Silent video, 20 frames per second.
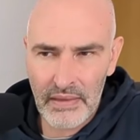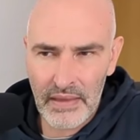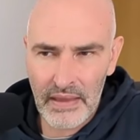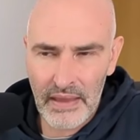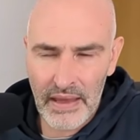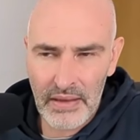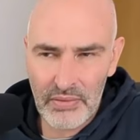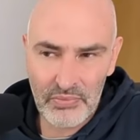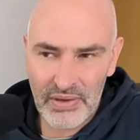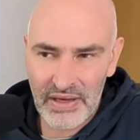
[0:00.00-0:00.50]

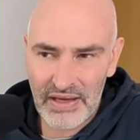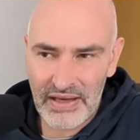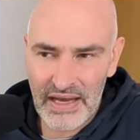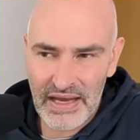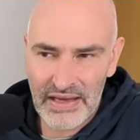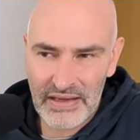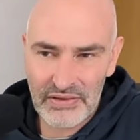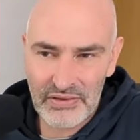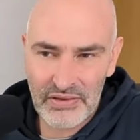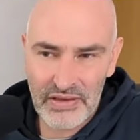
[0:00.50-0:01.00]
I'd really
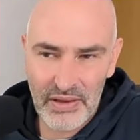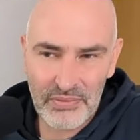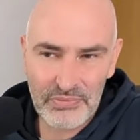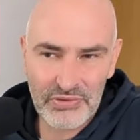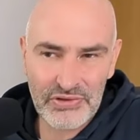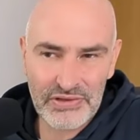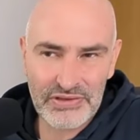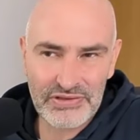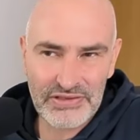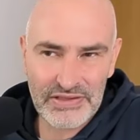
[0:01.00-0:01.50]
like it to come
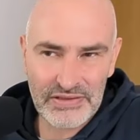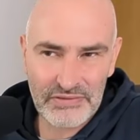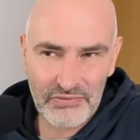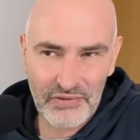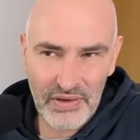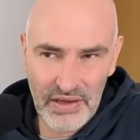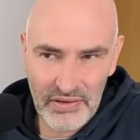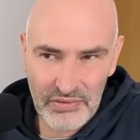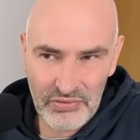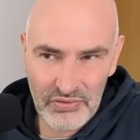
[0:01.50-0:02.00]
to the c
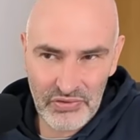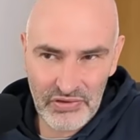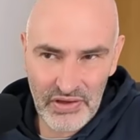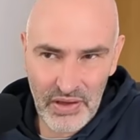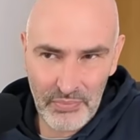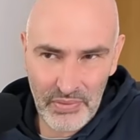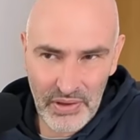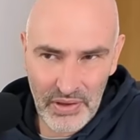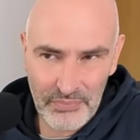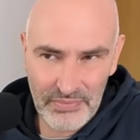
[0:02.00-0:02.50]
file to
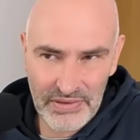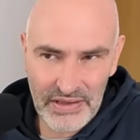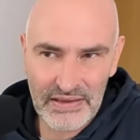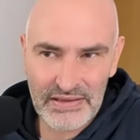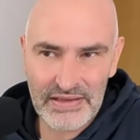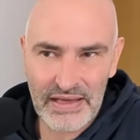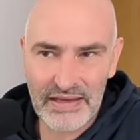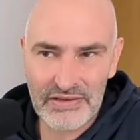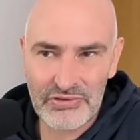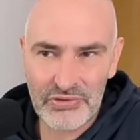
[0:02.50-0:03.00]
double up the
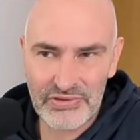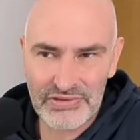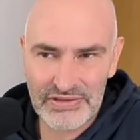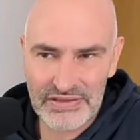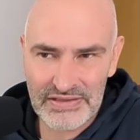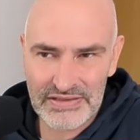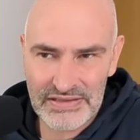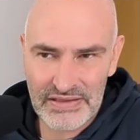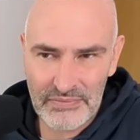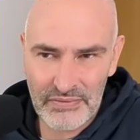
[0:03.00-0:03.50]
attacks on
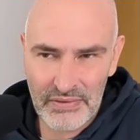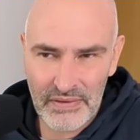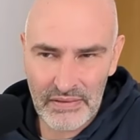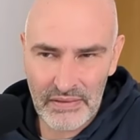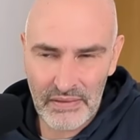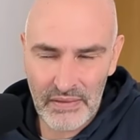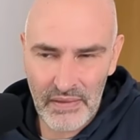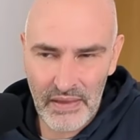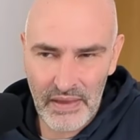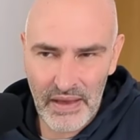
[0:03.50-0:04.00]
c7.
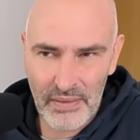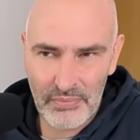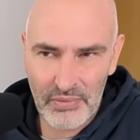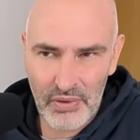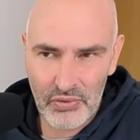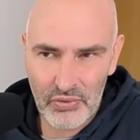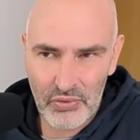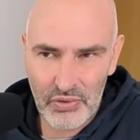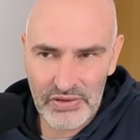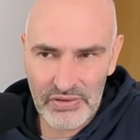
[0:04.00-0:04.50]
I'm
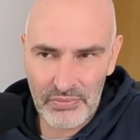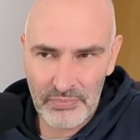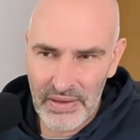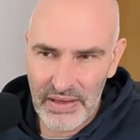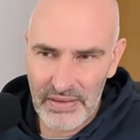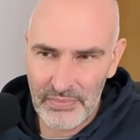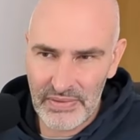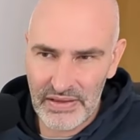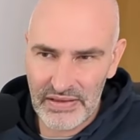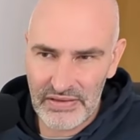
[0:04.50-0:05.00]
not going to
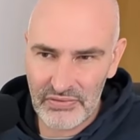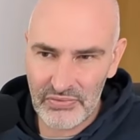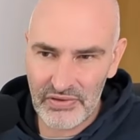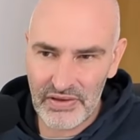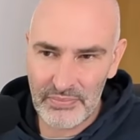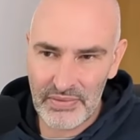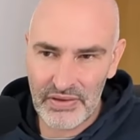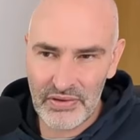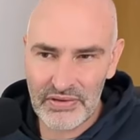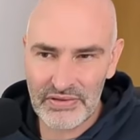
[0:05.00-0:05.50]
play
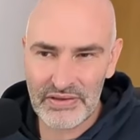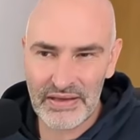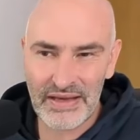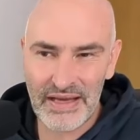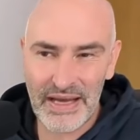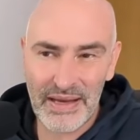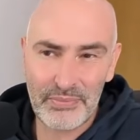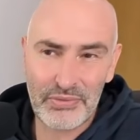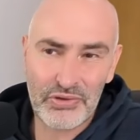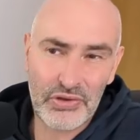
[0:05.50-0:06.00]
b3 because the
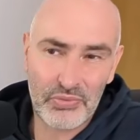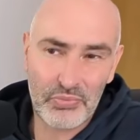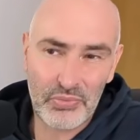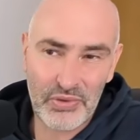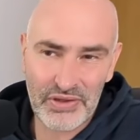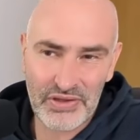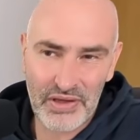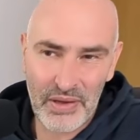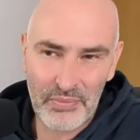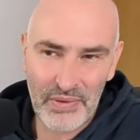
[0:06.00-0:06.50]
capture
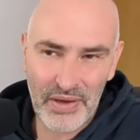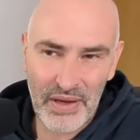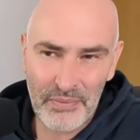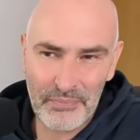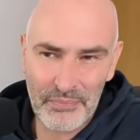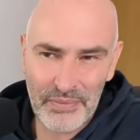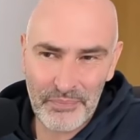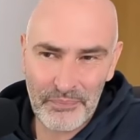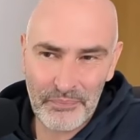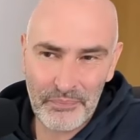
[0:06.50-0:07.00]
will double
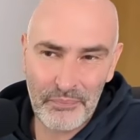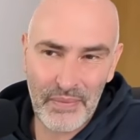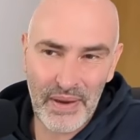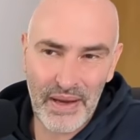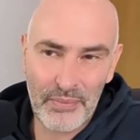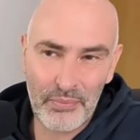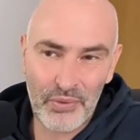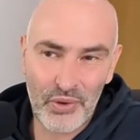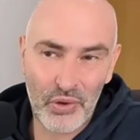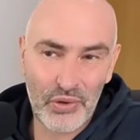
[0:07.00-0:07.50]
up.
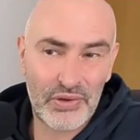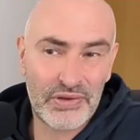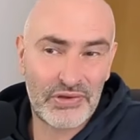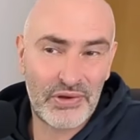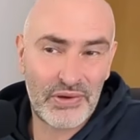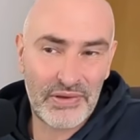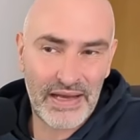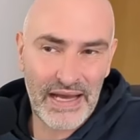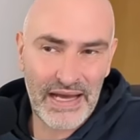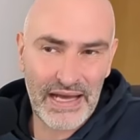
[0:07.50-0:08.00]
My pawn's
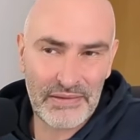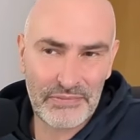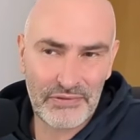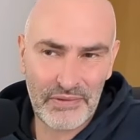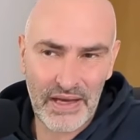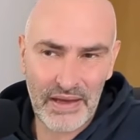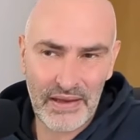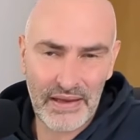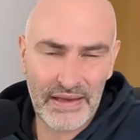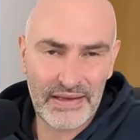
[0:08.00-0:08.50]
on the a
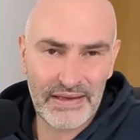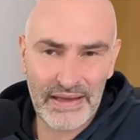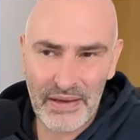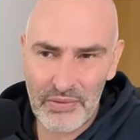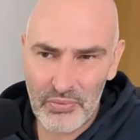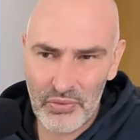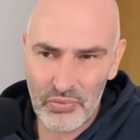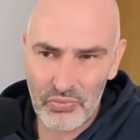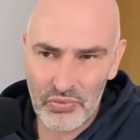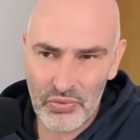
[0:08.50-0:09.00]
file and
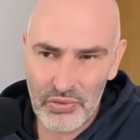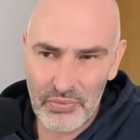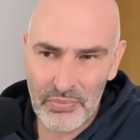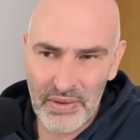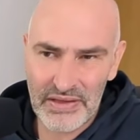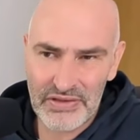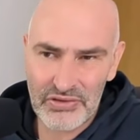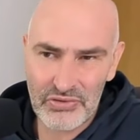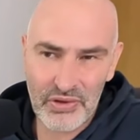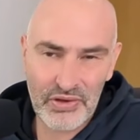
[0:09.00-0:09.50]
that will ruin
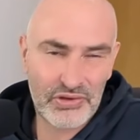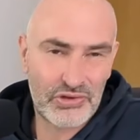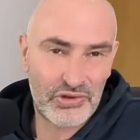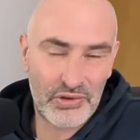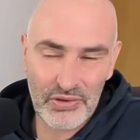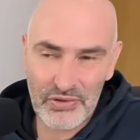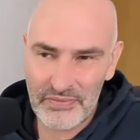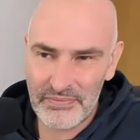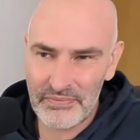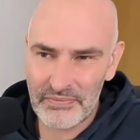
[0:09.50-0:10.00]
my structure.